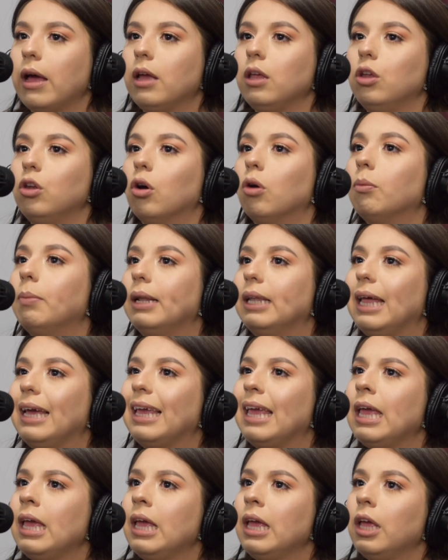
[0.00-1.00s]
that, you know, but
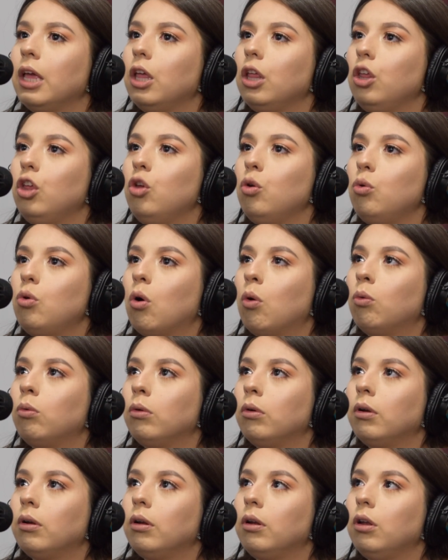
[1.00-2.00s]
like you don't
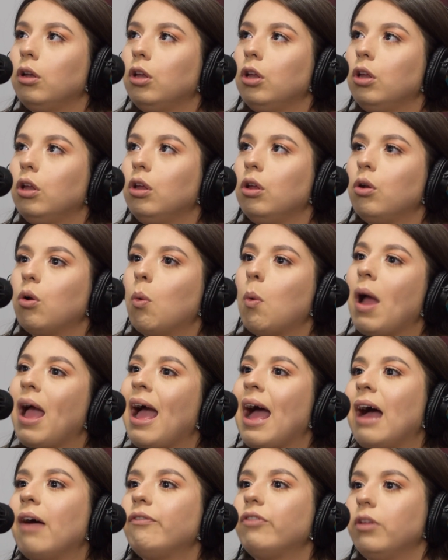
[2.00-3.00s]

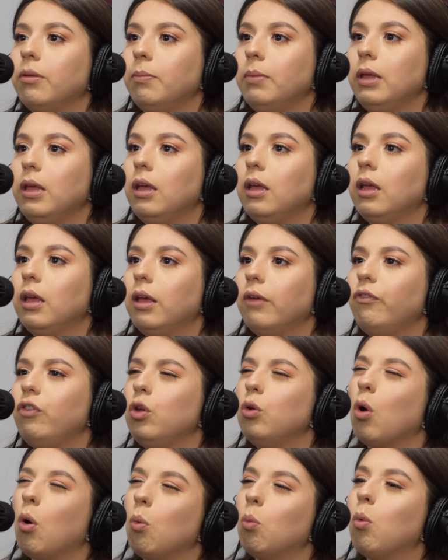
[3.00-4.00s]
have to be if
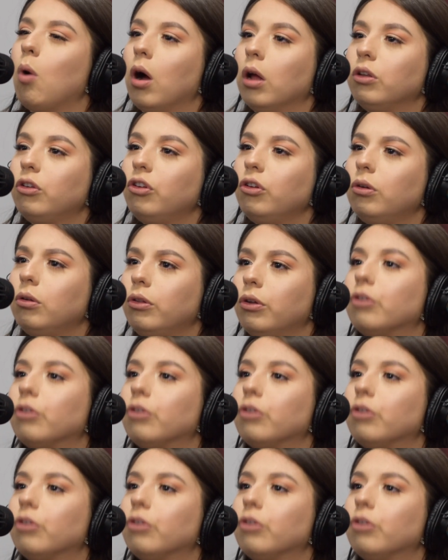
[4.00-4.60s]
you don't want to.